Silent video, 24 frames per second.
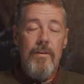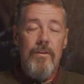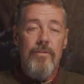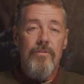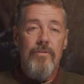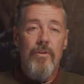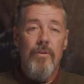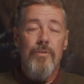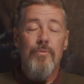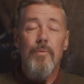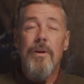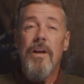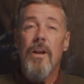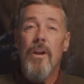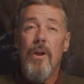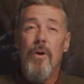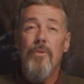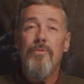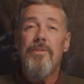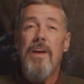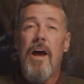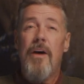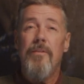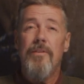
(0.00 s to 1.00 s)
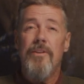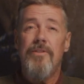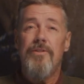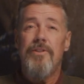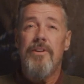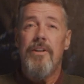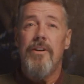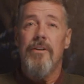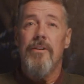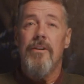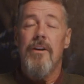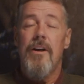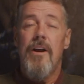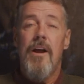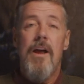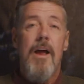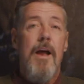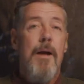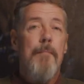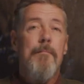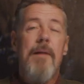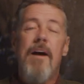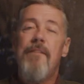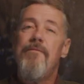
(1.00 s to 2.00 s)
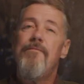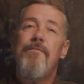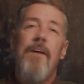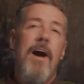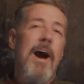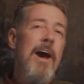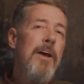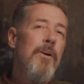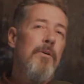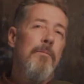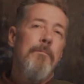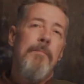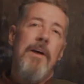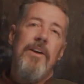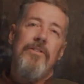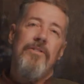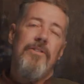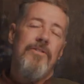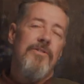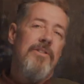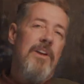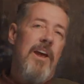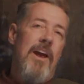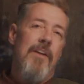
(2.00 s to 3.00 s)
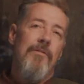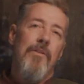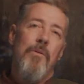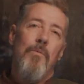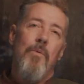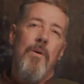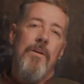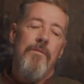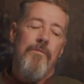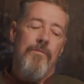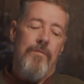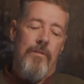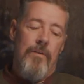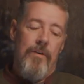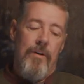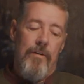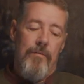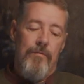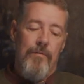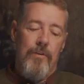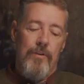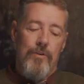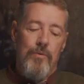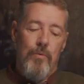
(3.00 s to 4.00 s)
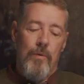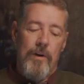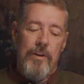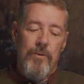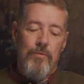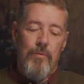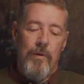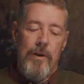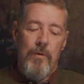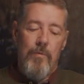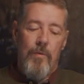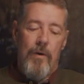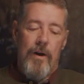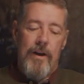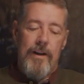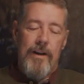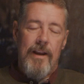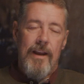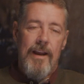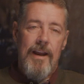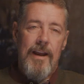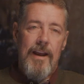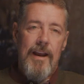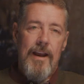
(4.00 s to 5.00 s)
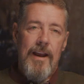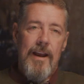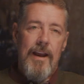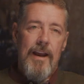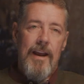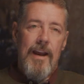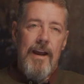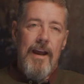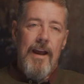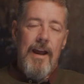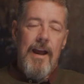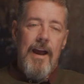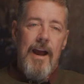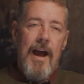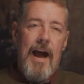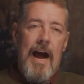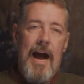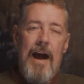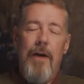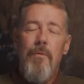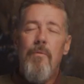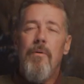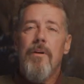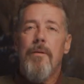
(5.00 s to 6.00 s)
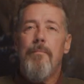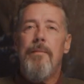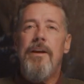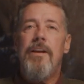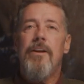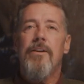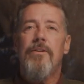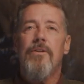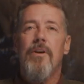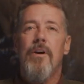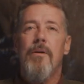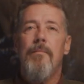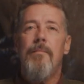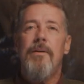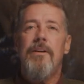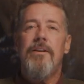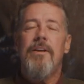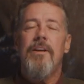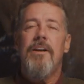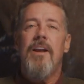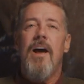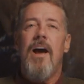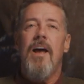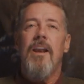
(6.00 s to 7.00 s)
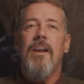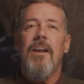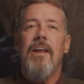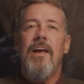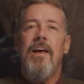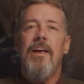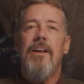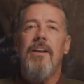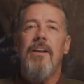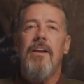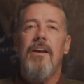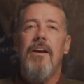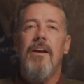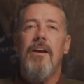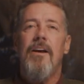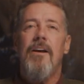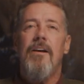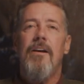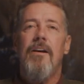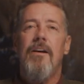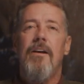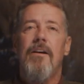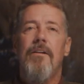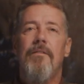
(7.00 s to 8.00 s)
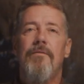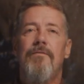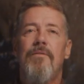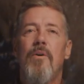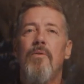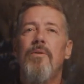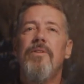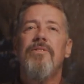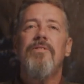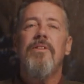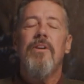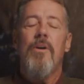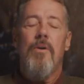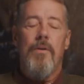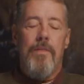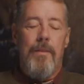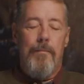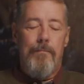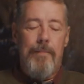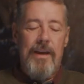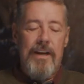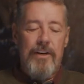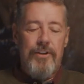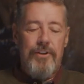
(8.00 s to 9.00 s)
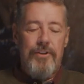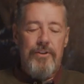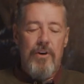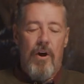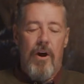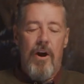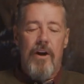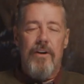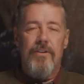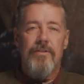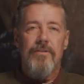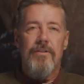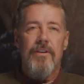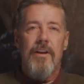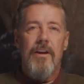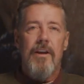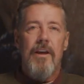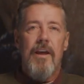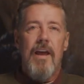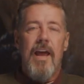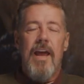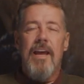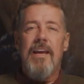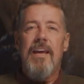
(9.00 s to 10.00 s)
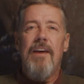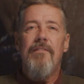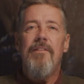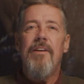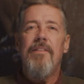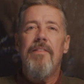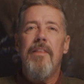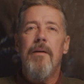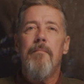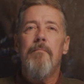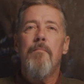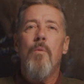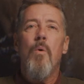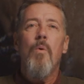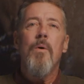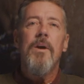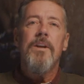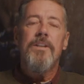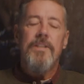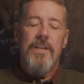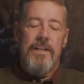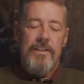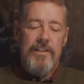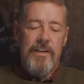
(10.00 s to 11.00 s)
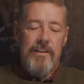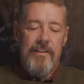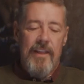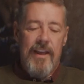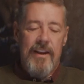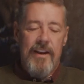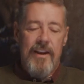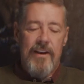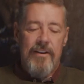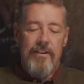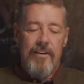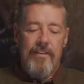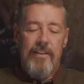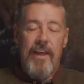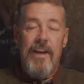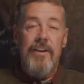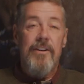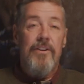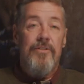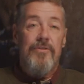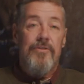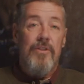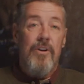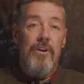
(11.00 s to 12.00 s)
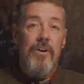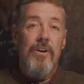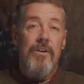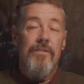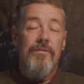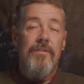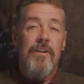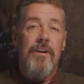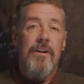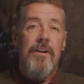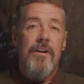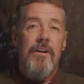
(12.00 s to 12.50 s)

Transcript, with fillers: So as we close out this year, my final message to everyone for, for 2021, I want to be determined to not let focusing on the big sharks and giving them more attention they, de they deserve